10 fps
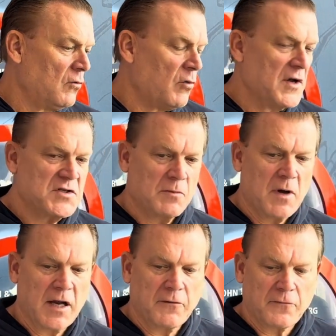raise some
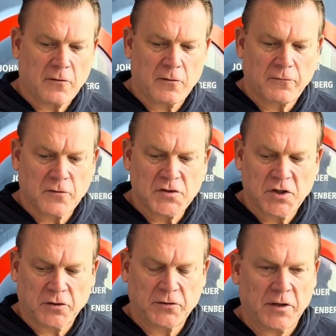money for
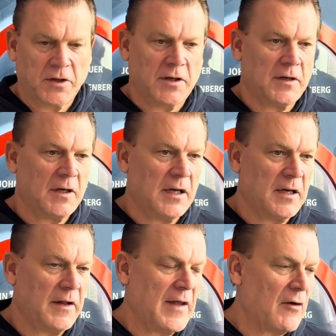children
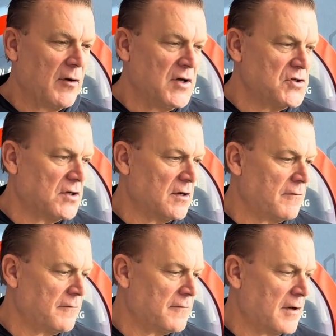in that region
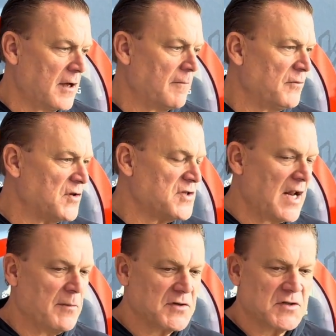of the
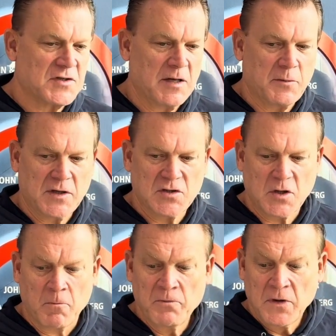state of Mississippi. So.